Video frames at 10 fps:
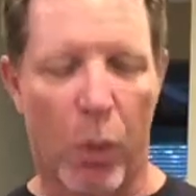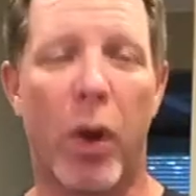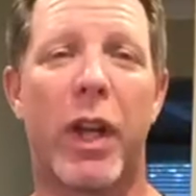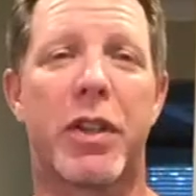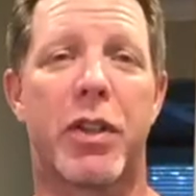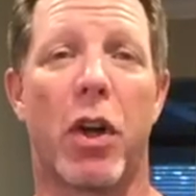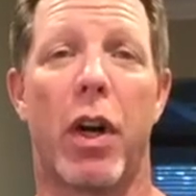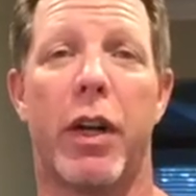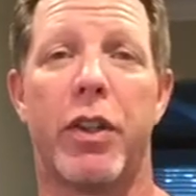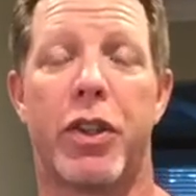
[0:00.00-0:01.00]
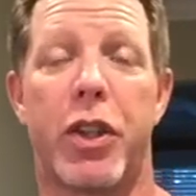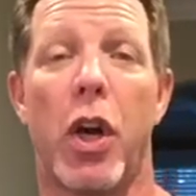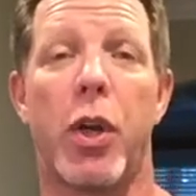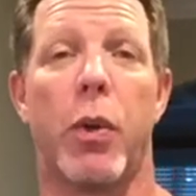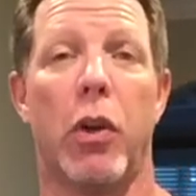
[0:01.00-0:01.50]
I want to get started and show
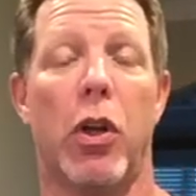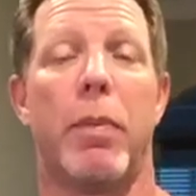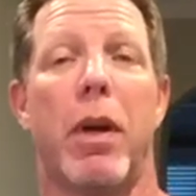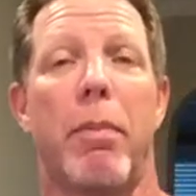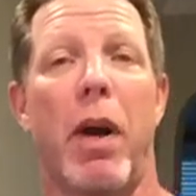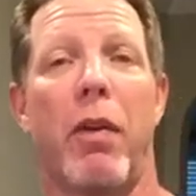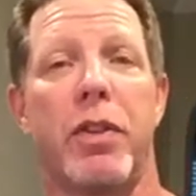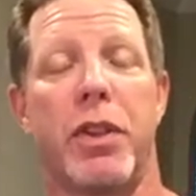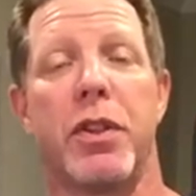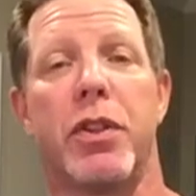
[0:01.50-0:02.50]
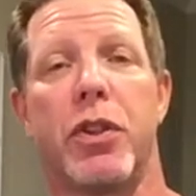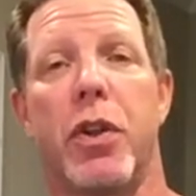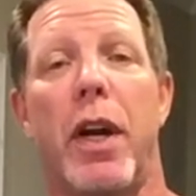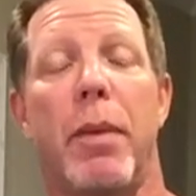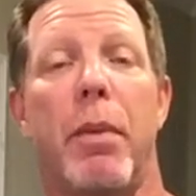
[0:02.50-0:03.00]
you a little bit about resistance
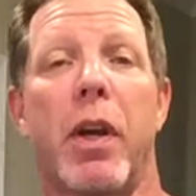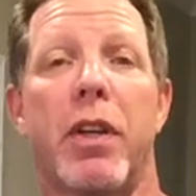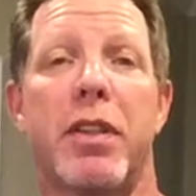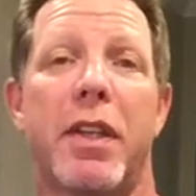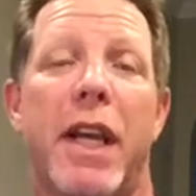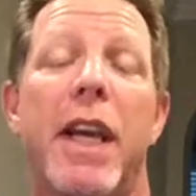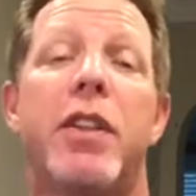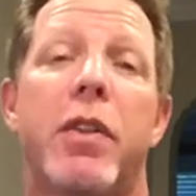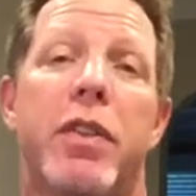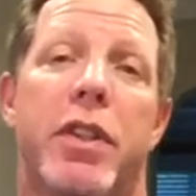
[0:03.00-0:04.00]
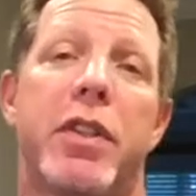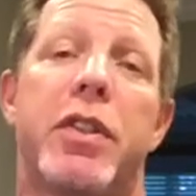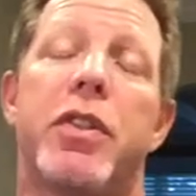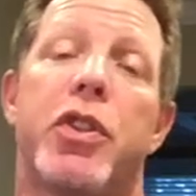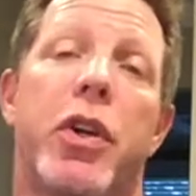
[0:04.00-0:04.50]
training, because the key to
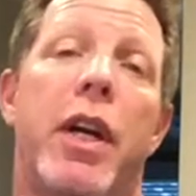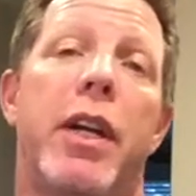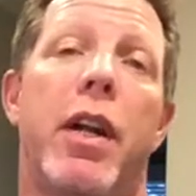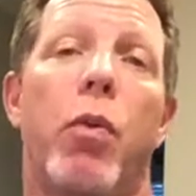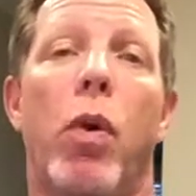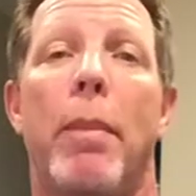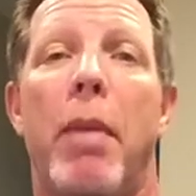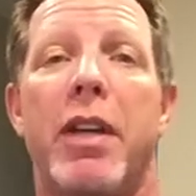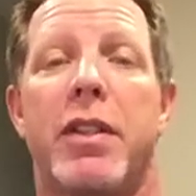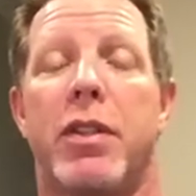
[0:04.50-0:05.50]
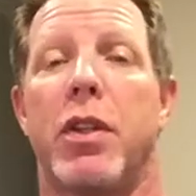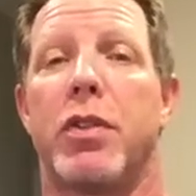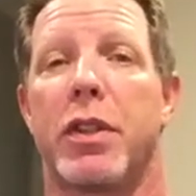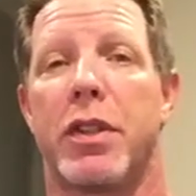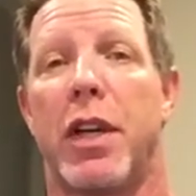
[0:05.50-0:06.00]
resistance training and what makes it so
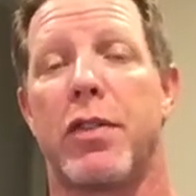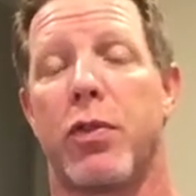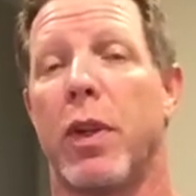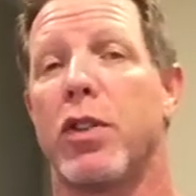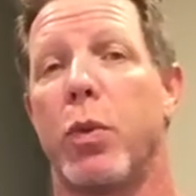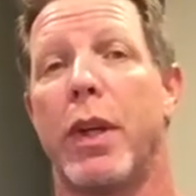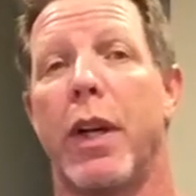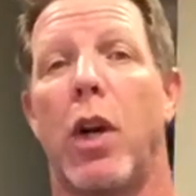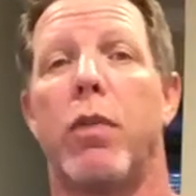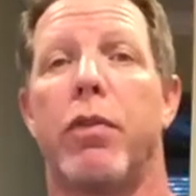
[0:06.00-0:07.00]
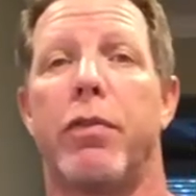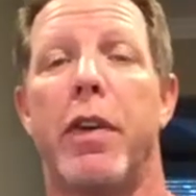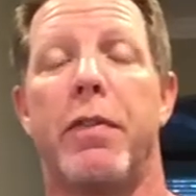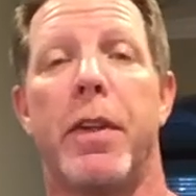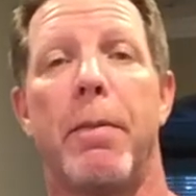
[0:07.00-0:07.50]
successful as we get over
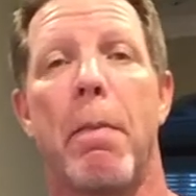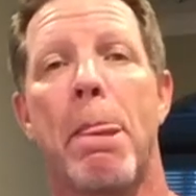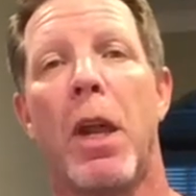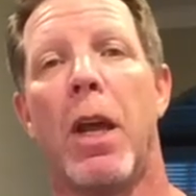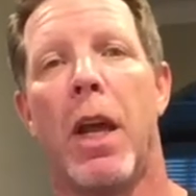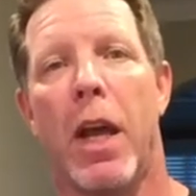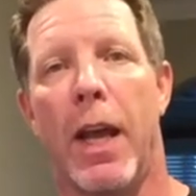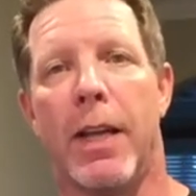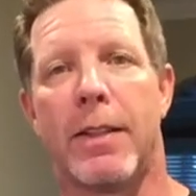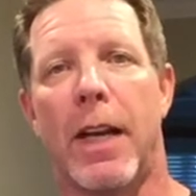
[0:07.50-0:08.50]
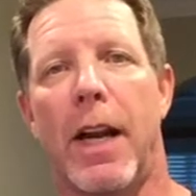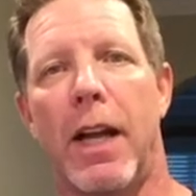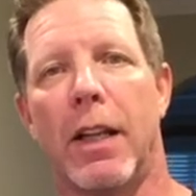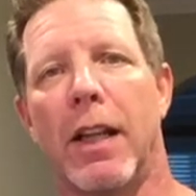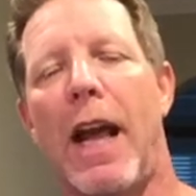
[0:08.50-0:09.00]
50 is that it
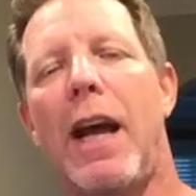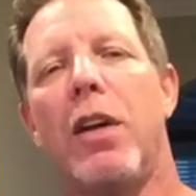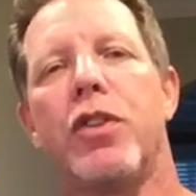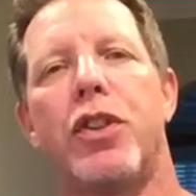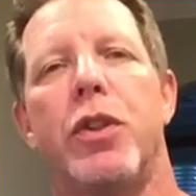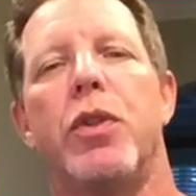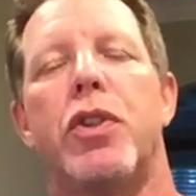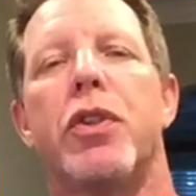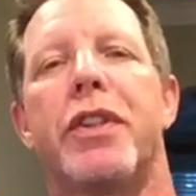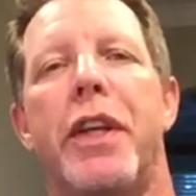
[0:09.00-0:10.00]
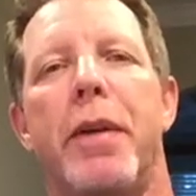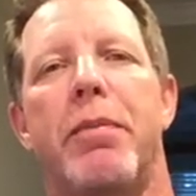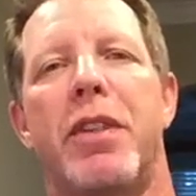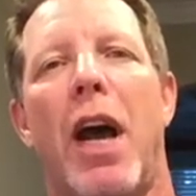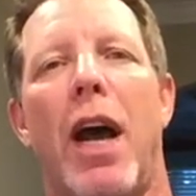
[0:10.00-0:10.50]
allows you to
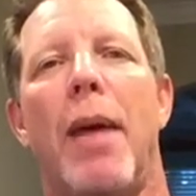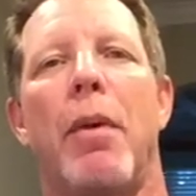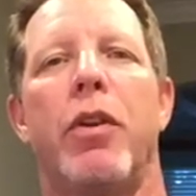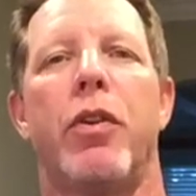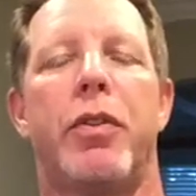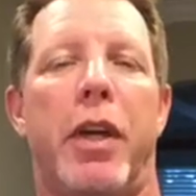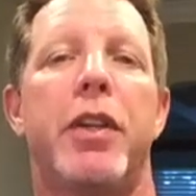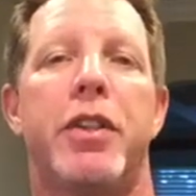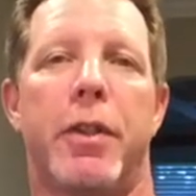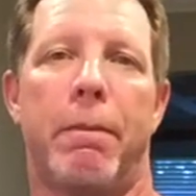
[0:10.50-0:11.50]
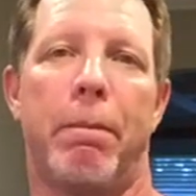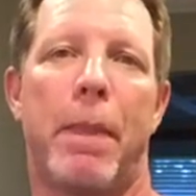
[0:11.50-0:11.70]
keep time under tension.